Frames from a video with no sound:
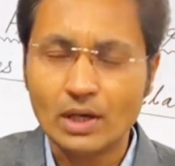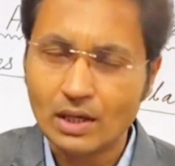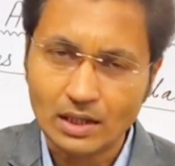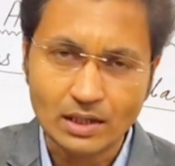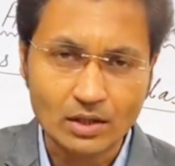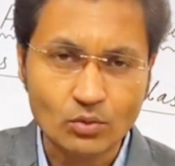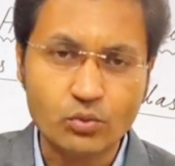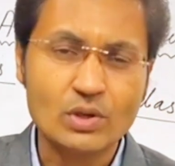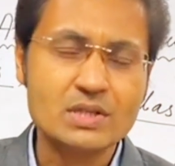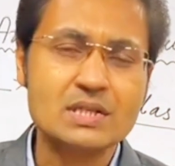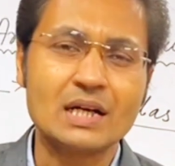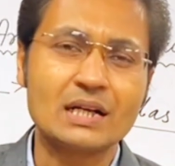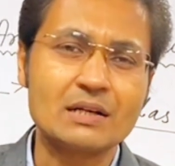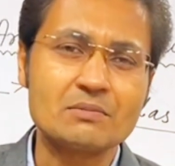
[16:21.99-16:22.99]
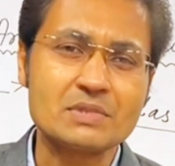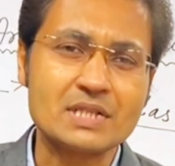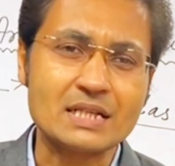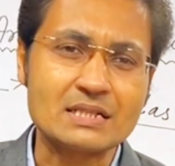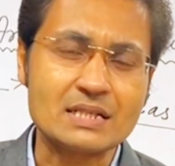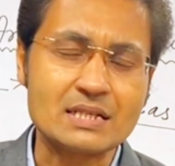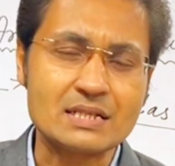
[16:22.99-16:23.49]
under what
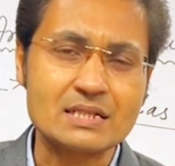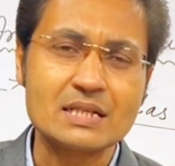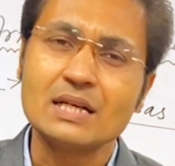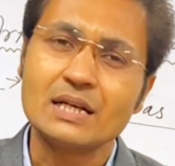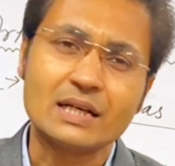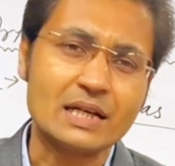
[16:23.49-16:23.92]
circumstances